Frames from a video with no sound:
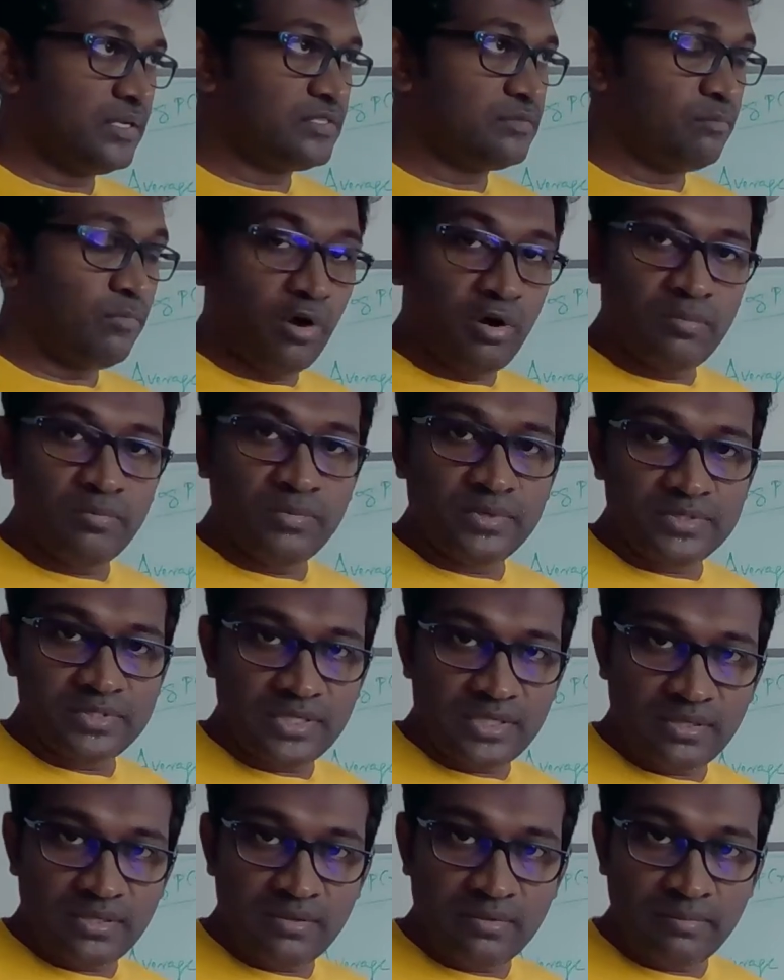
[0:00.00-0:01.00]
mom is
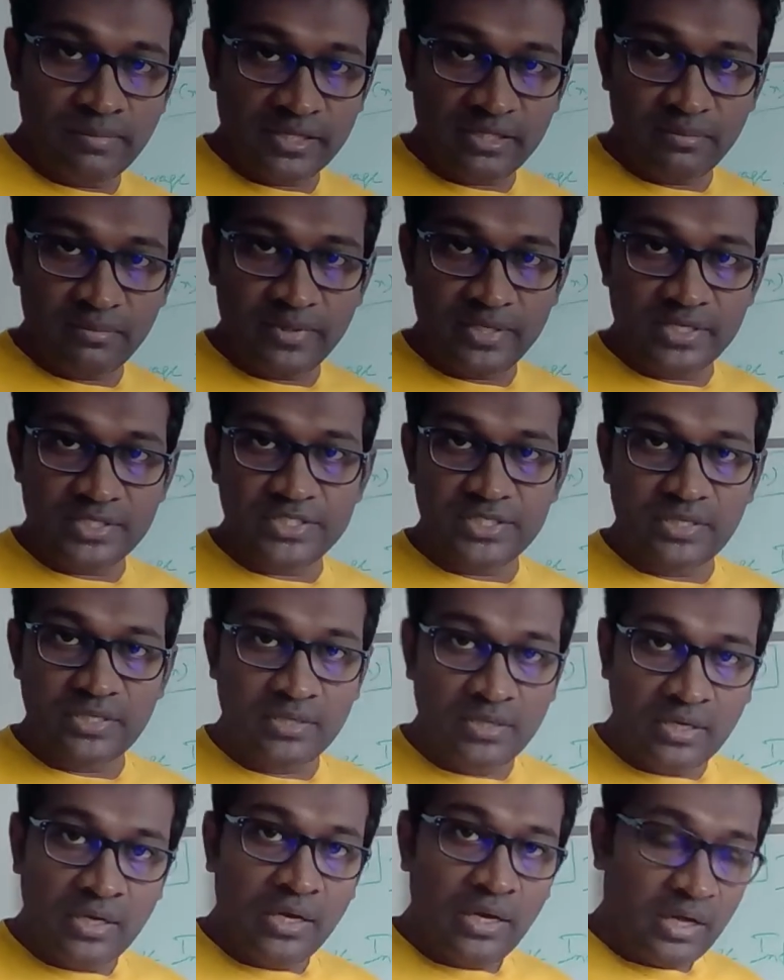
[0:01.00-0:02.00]
a
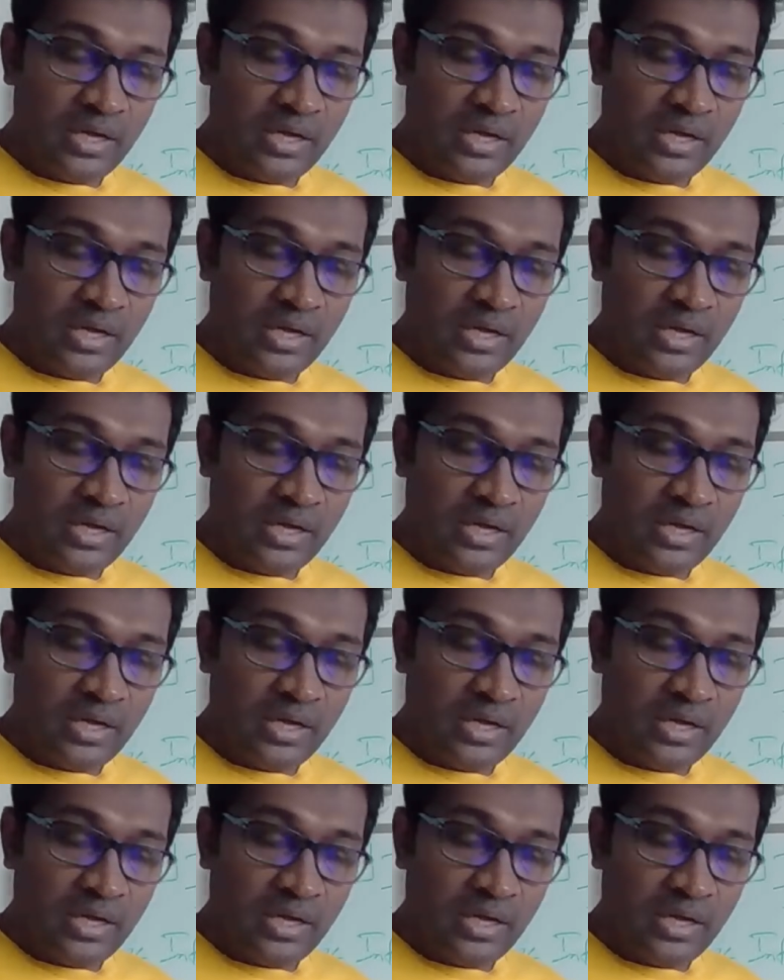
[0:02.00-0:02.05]
mathematician